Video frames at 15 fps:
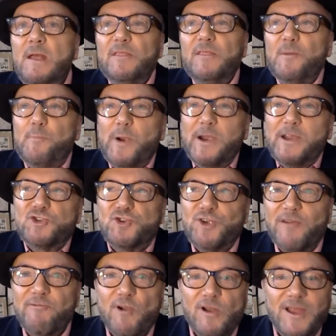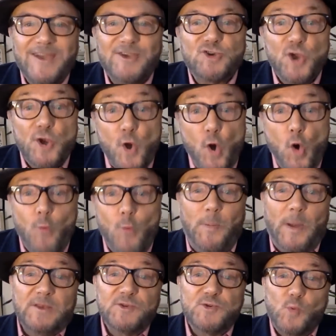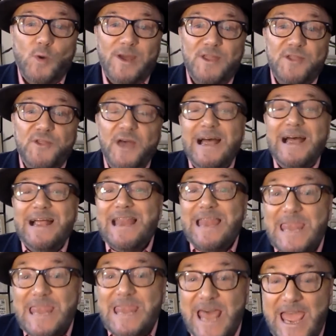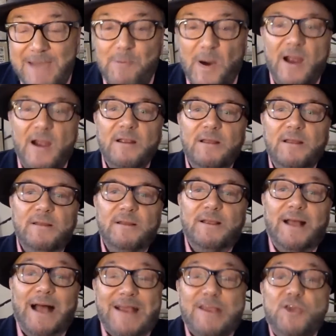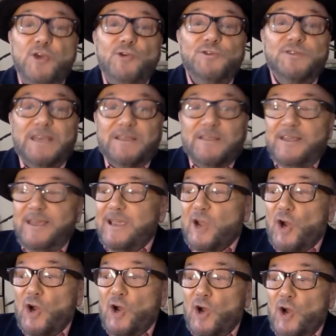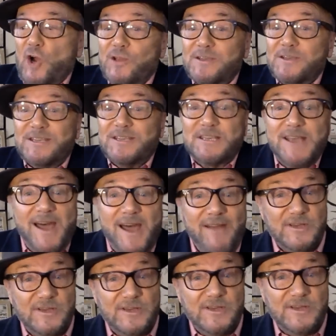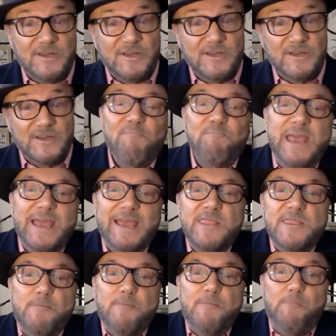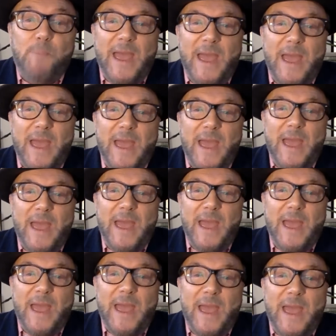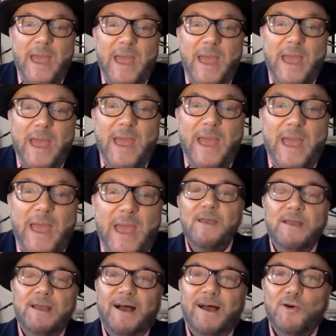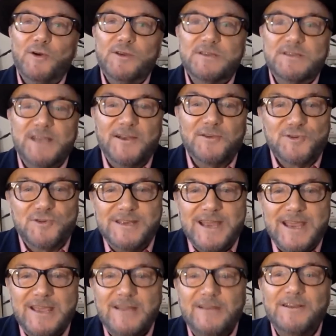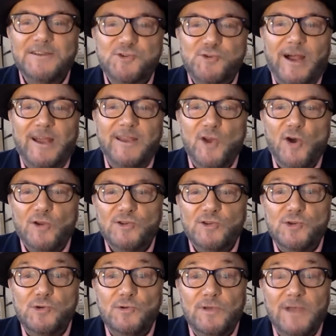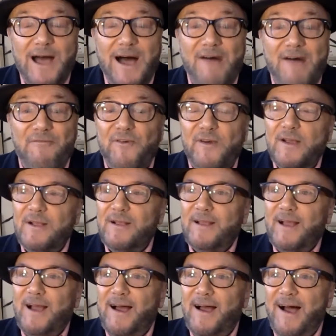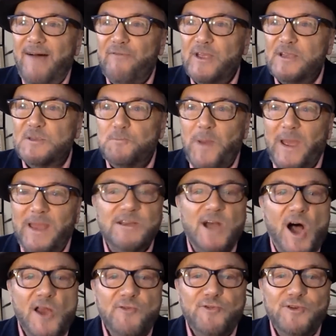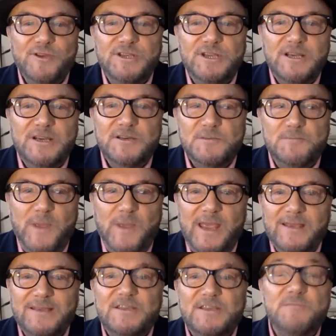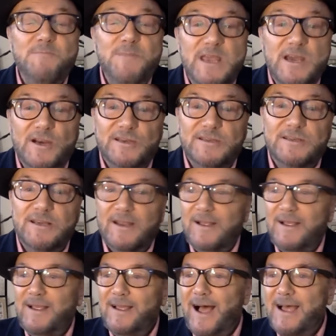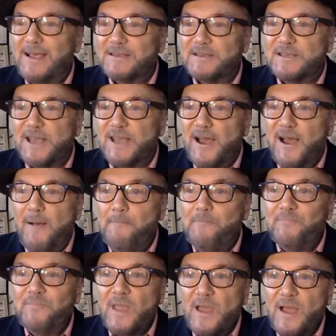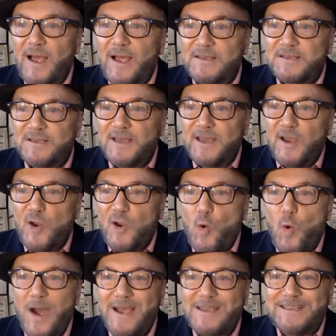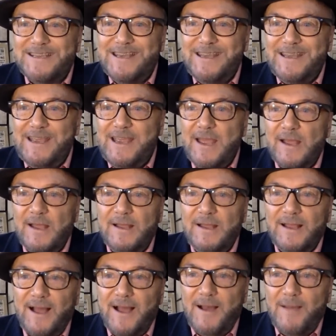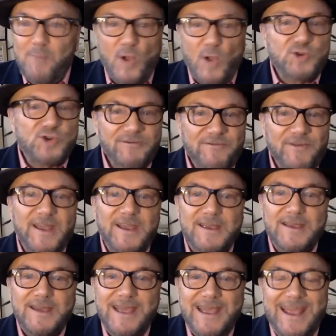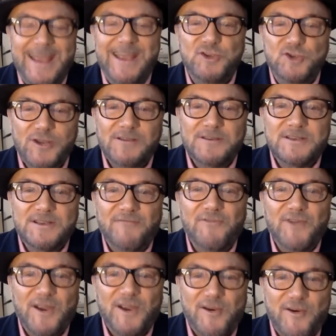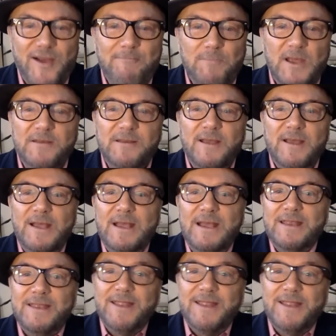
The British general election opened with Labour accusing the Conservatives of being in the pay of the Kremlin. I know it sounds ridiculous, try not to laugh, having spent 100 years being smeared as quasi-Bolshevik agents of the Kremlin.